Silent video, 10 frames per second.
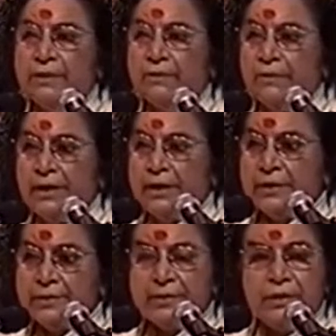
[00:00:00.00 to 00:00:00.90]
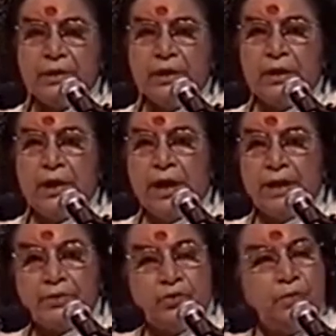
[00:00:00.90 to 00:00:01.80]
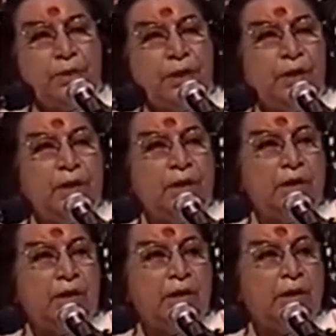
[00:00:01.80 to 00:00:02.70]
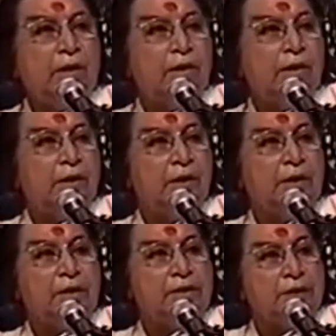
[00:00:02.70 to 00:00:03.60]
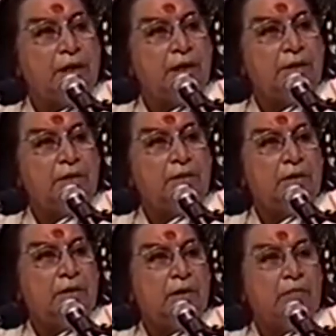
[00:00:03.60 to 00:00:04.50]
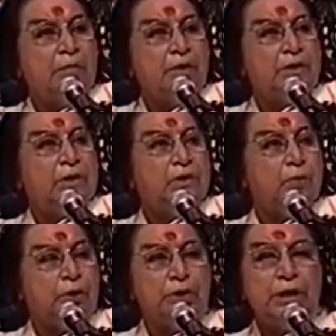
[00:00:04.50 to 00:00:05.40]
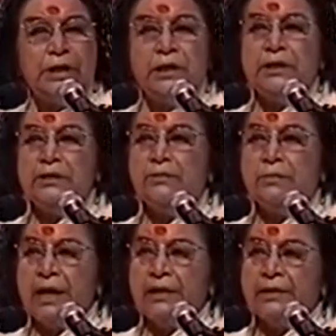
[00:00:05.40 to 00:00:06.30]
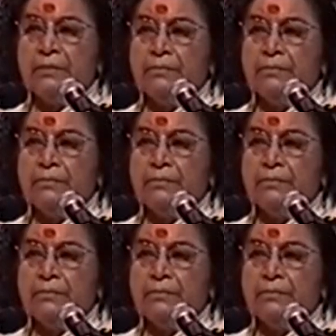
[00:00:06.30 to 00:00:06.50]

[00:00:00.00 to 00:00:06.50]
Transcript: is awareness, has to be in a Sahaj, means a spontaneous manner.